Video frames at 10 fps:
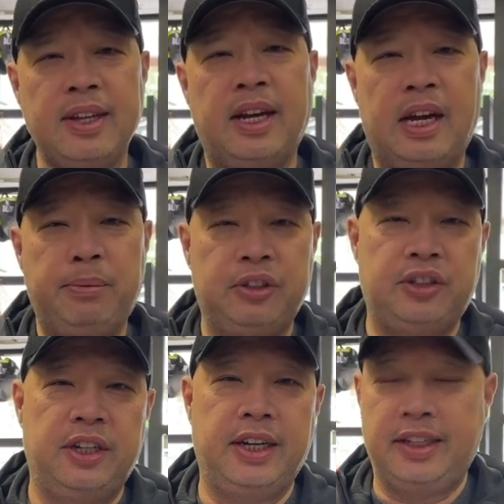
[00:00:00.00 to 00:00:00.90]
I
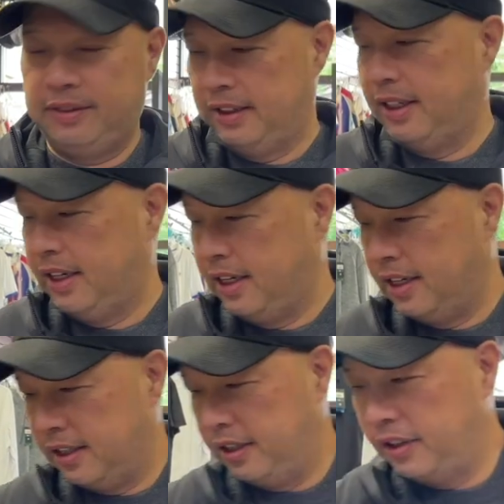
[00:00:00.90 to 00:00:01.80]
appreciate it.
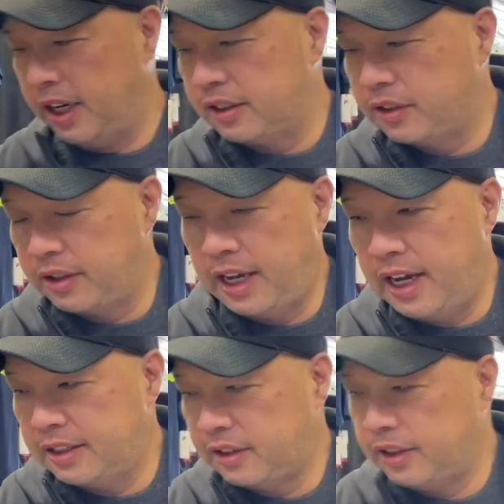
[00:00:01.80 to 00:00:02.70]
All right, so
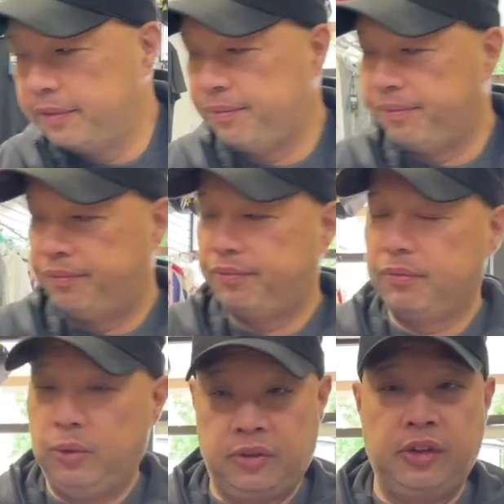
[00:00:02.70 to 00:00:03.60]
that
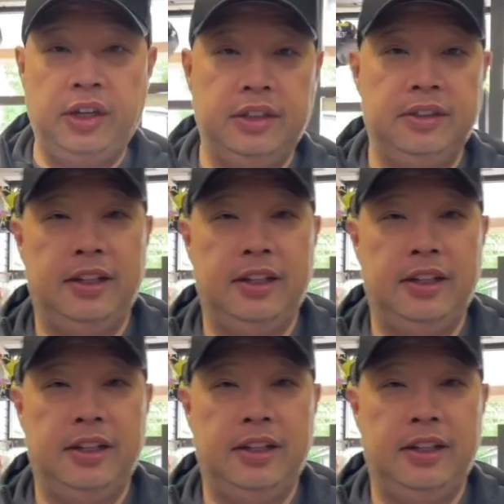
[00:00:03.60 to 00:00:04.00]
was good.